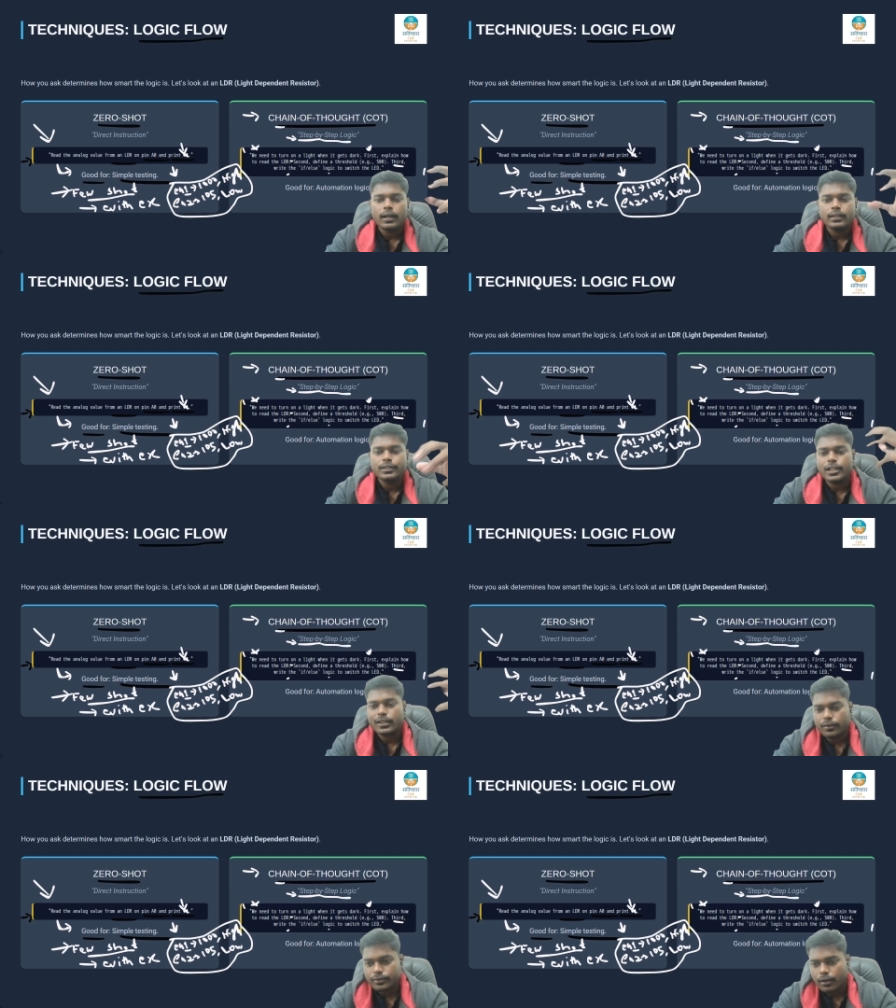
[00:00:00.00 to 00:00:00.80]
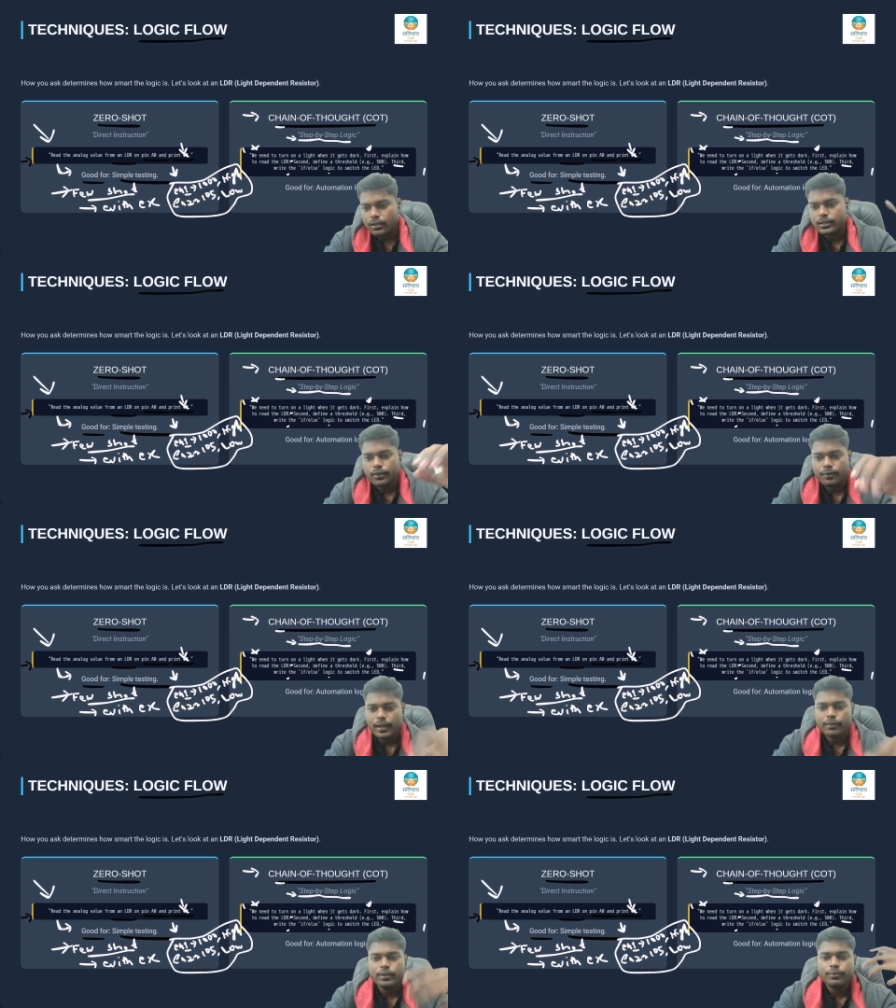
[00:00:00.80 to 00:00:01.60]
the chain of thoughts
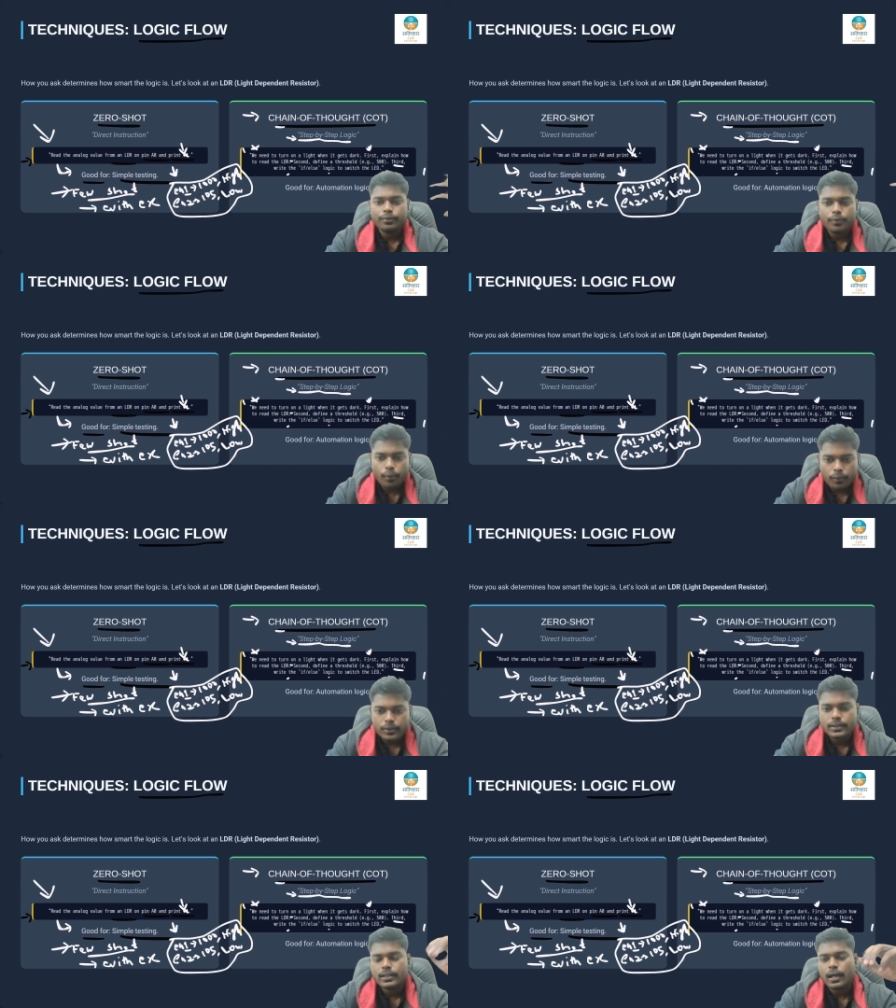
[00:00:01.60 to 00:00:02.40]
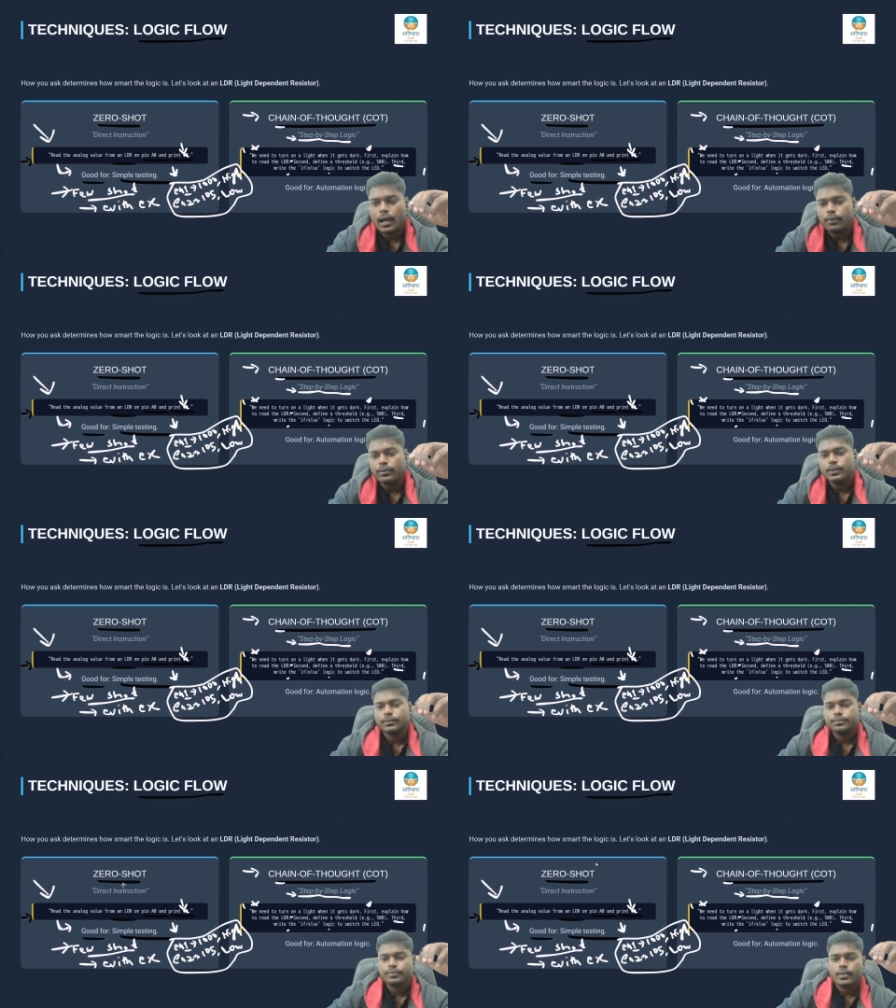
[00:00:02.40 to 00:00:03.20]
where we forced
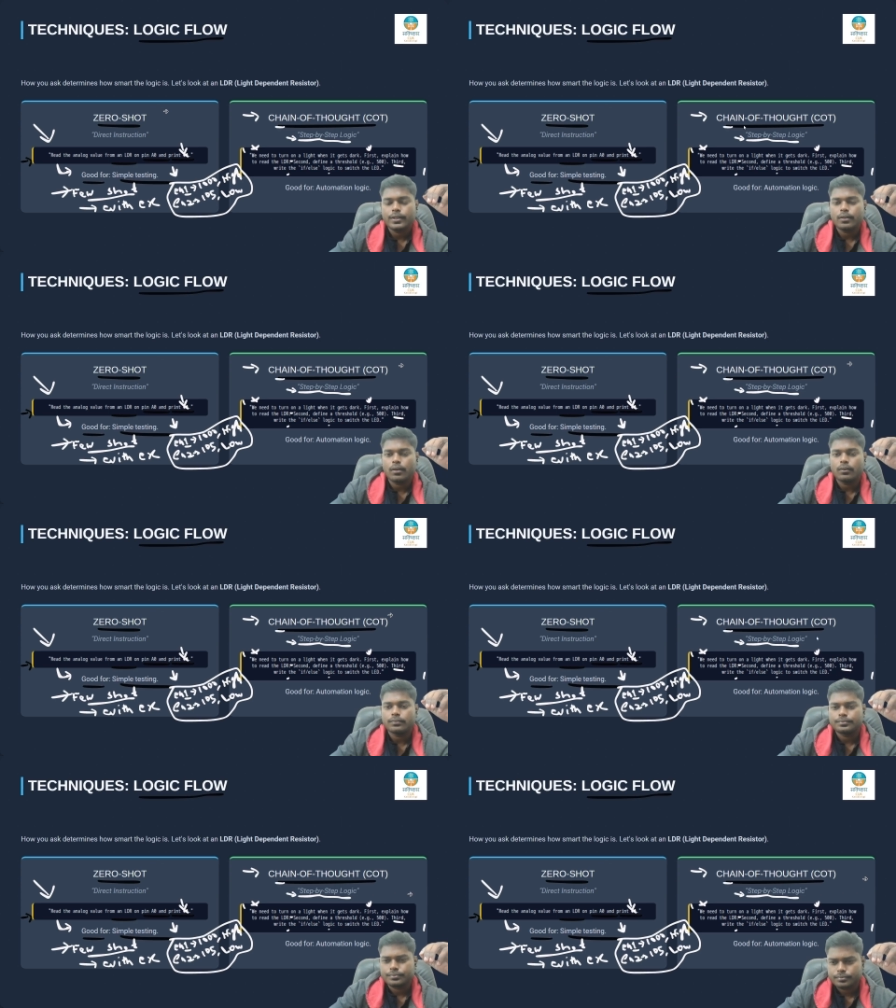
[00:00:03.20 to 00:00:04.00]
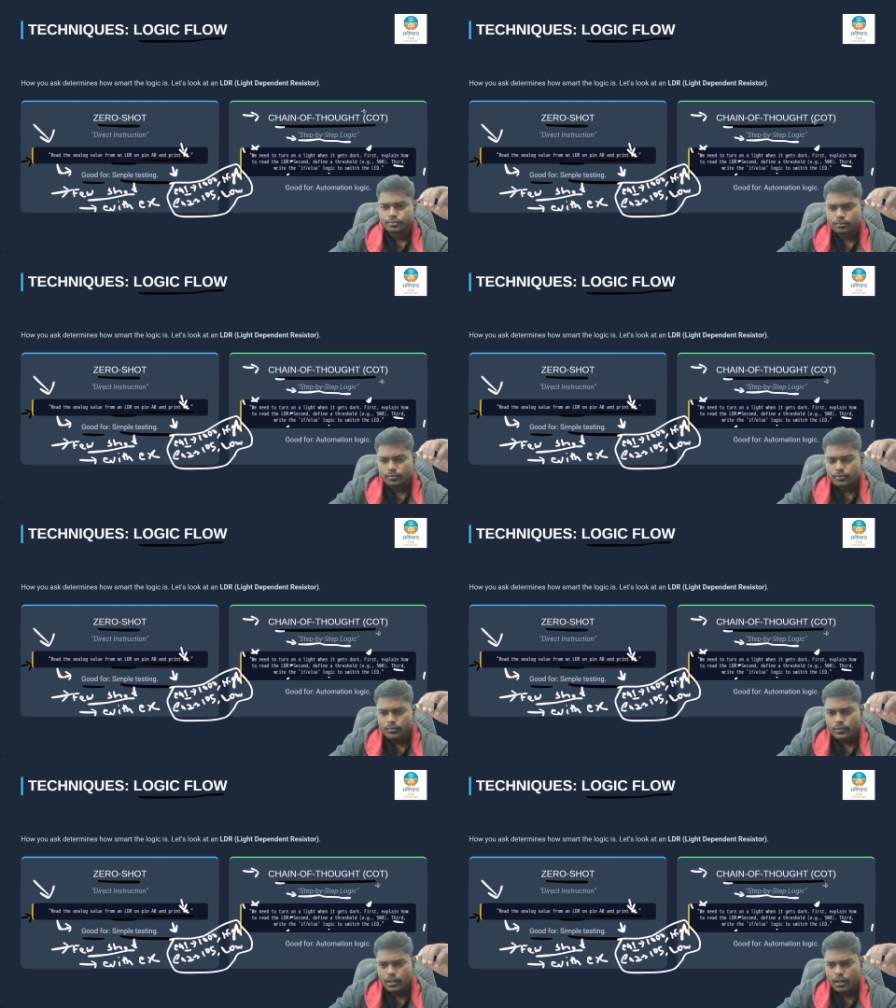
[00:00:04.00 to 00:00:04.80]
our, you know,
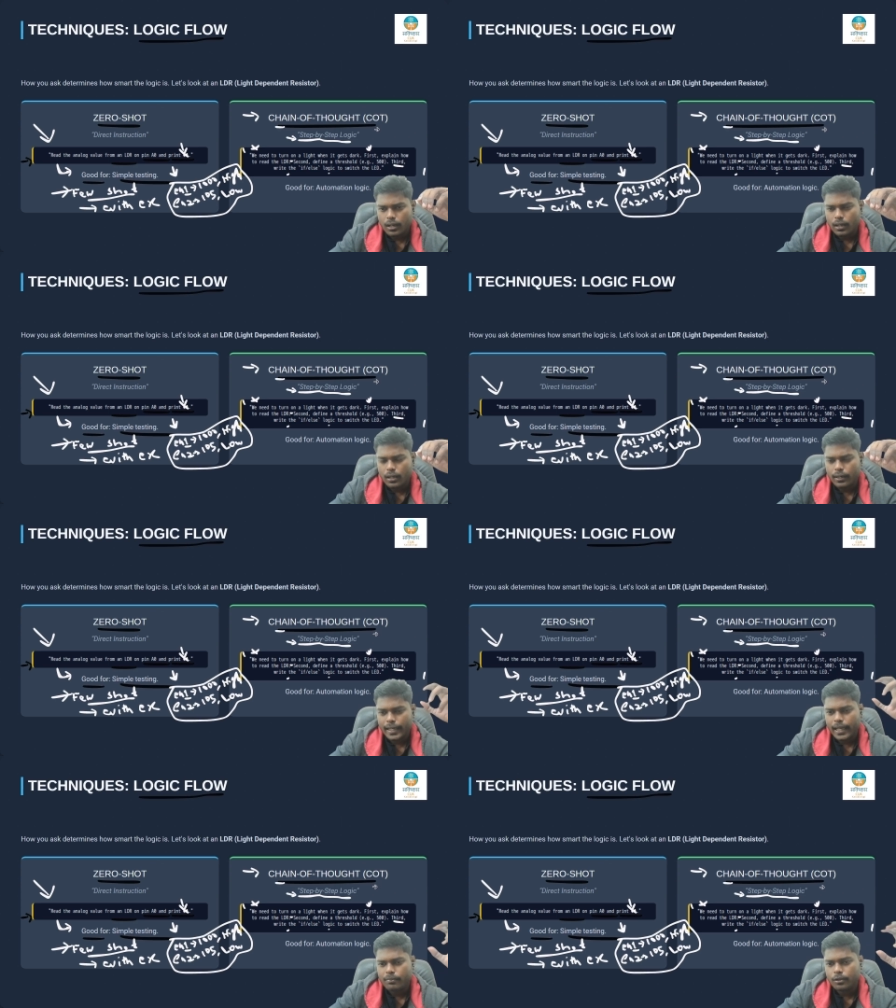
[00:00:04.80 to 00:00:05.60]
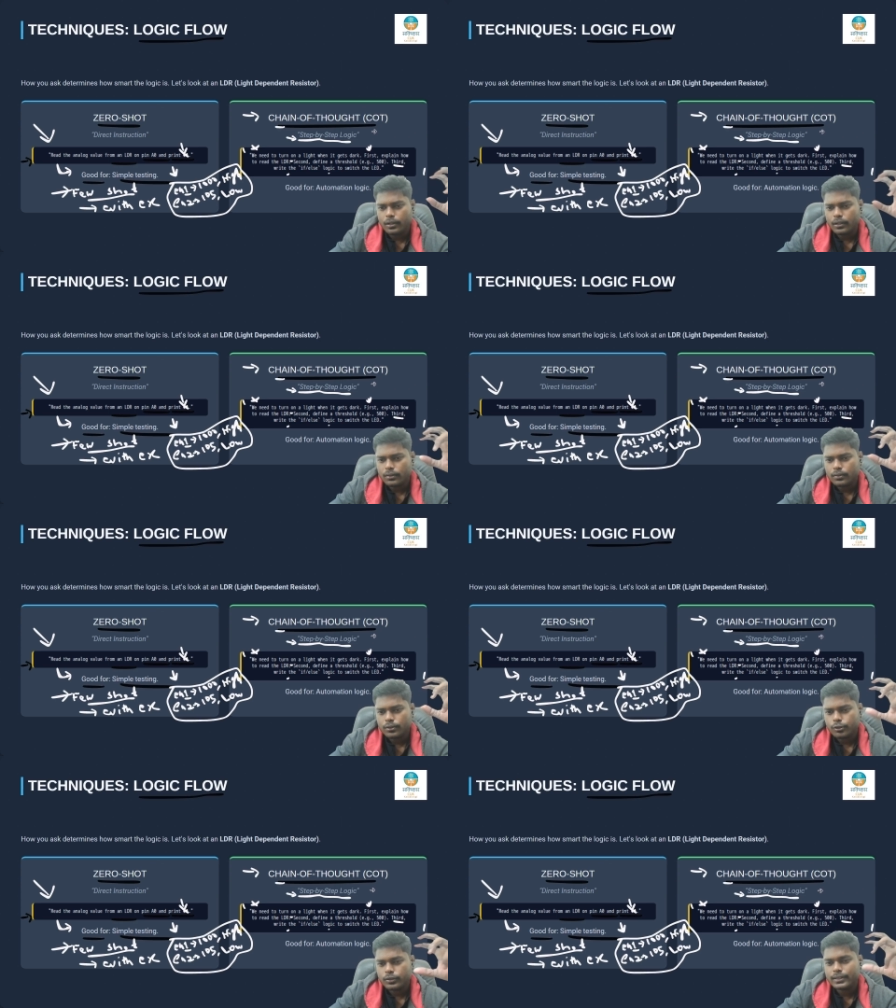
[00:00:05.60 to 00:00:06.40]
AI model
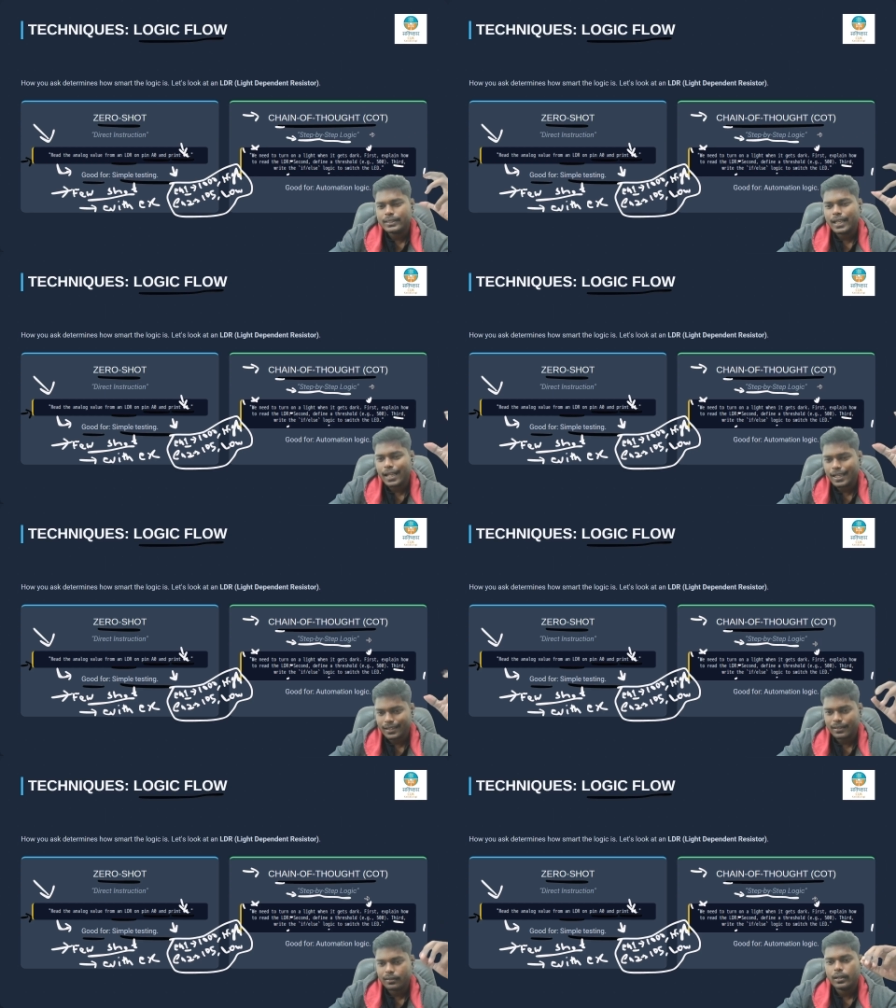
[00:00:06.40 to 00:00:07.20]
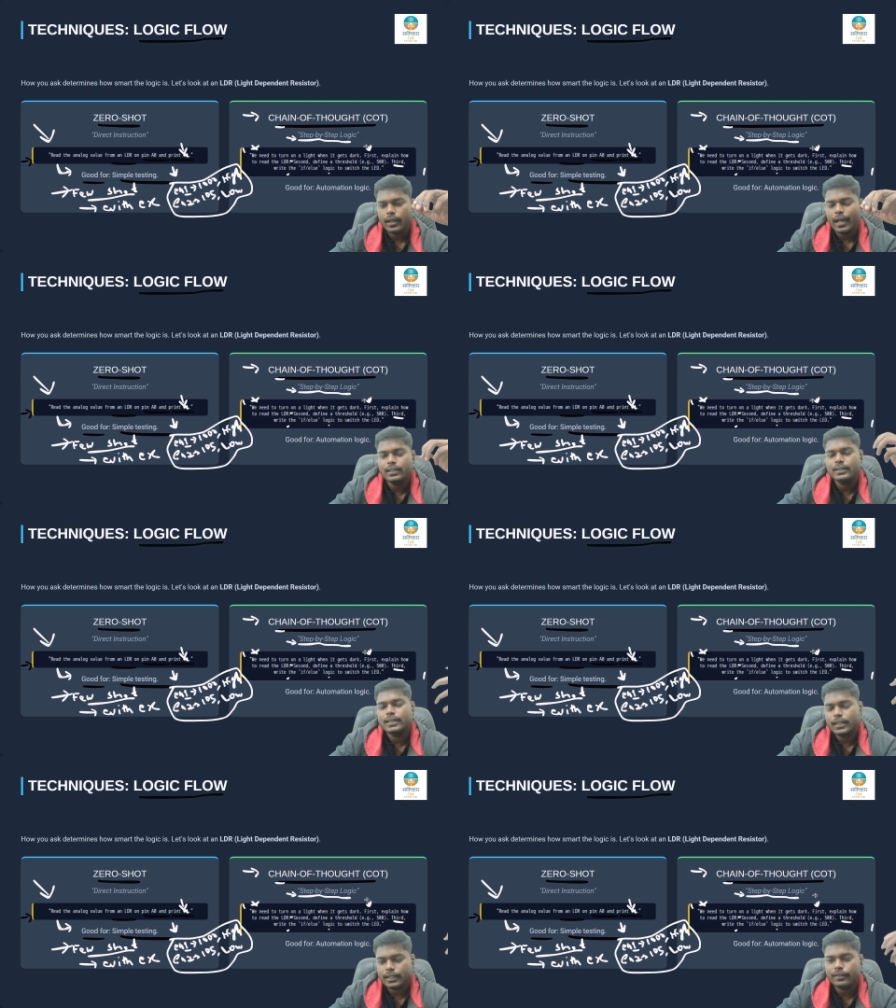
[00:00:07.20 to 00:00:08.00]
think
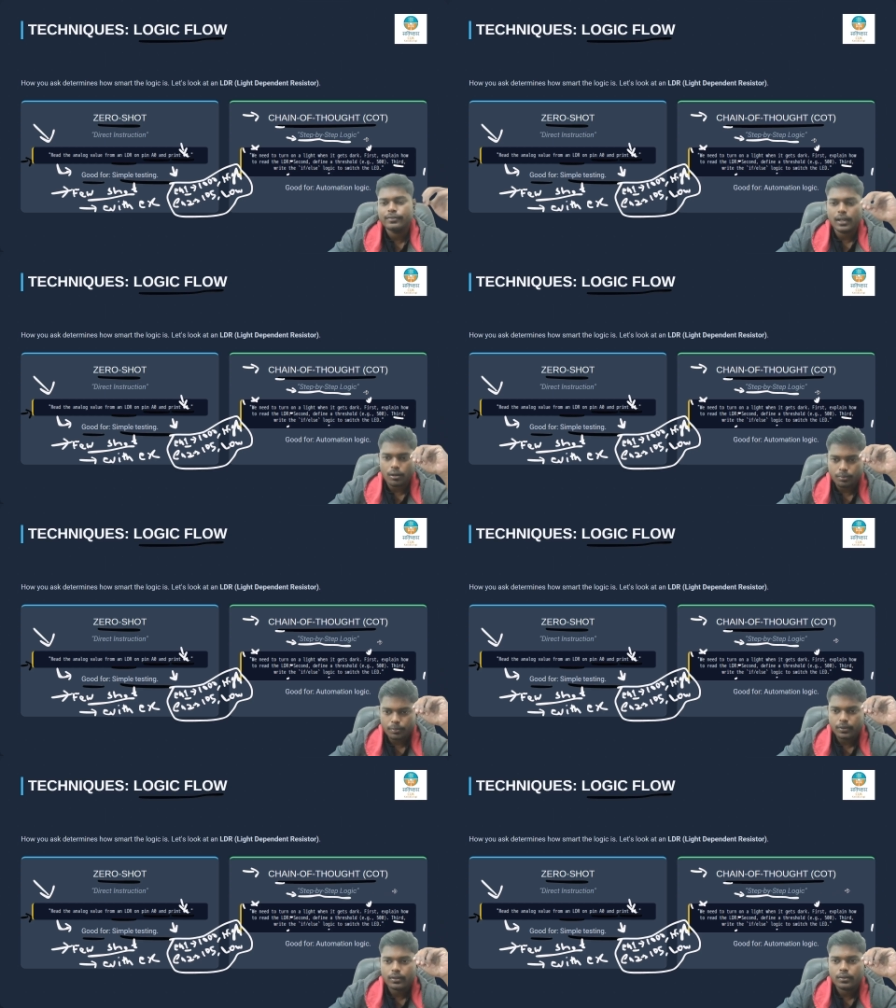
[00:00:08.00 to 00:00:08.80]
and then give the output,